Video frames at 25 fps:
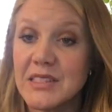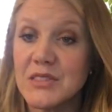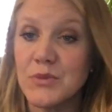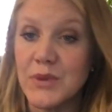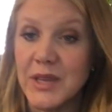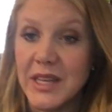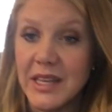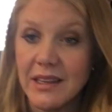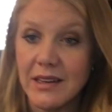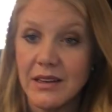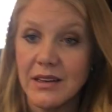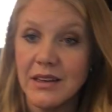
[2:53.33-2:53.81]

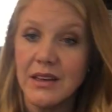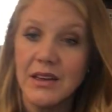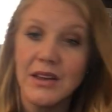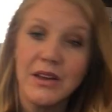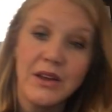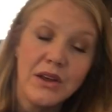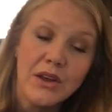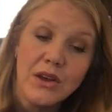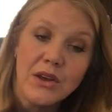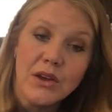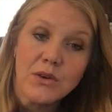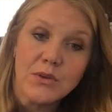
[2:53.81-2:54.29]
week
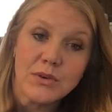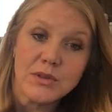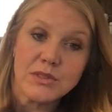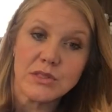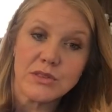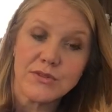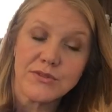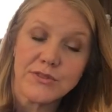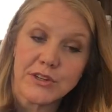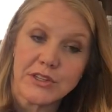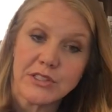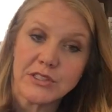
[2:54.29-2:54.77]
was
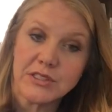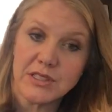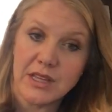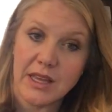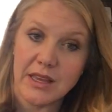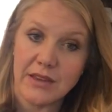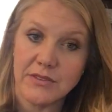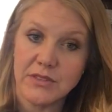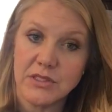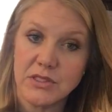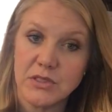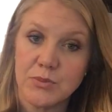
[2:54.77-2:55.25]
the first day
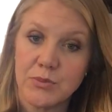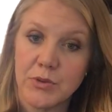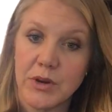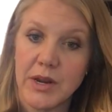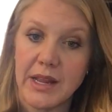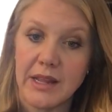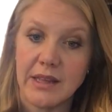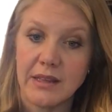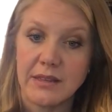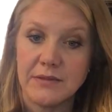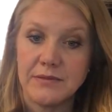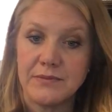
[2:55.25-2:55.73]
of
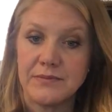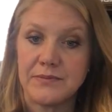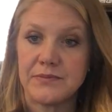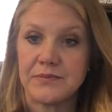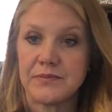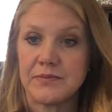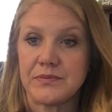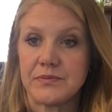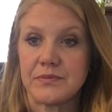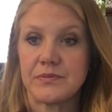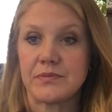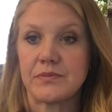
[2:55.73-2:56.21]
spring.
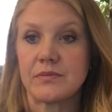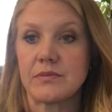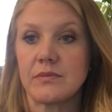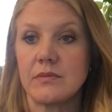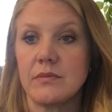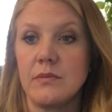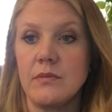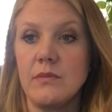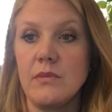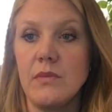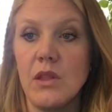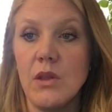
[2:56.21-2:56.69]

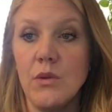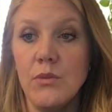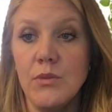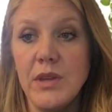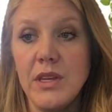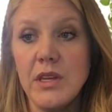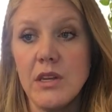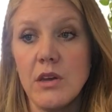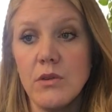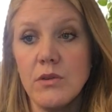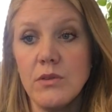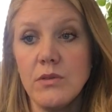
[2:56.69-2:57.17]
We
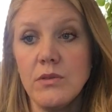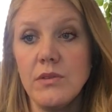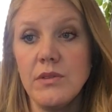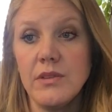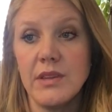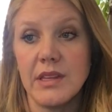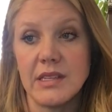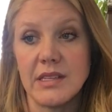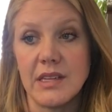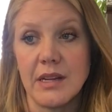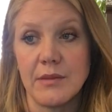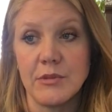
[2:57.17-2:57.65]
know
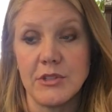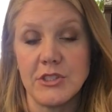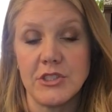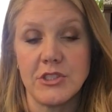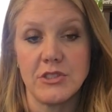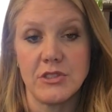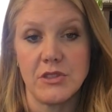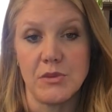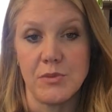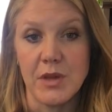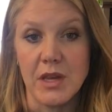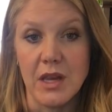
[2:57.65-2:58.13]
that
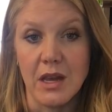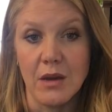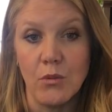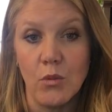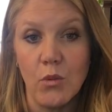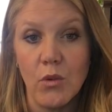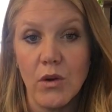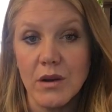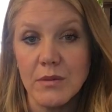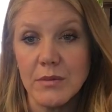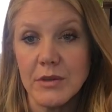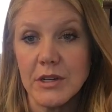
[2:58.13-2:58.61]
temperatures will become
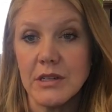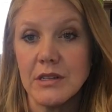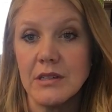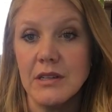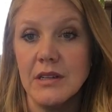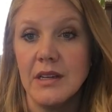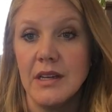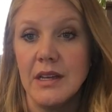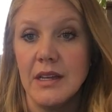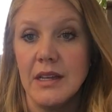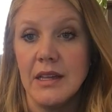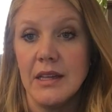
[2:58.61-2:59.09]
warmer,
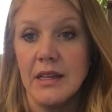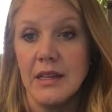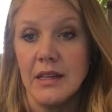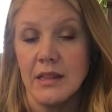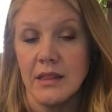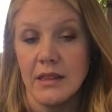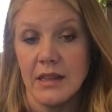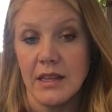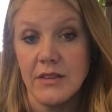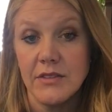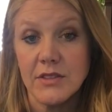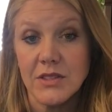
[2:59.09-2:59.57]

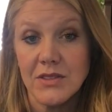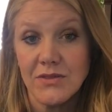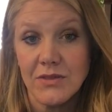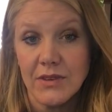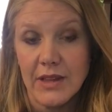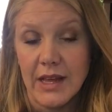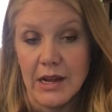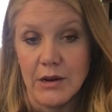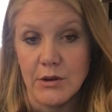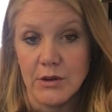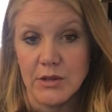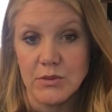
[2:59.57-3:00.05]
leaves and
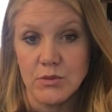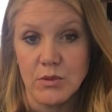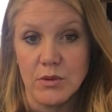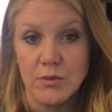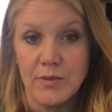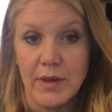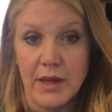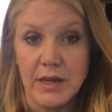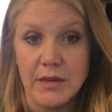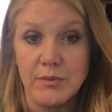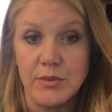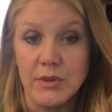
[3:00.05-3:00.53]
flowers will
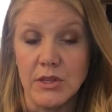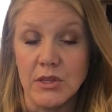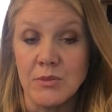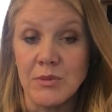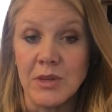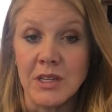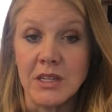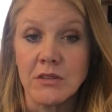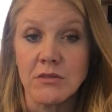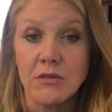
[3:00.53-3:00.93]
bud, bloom, and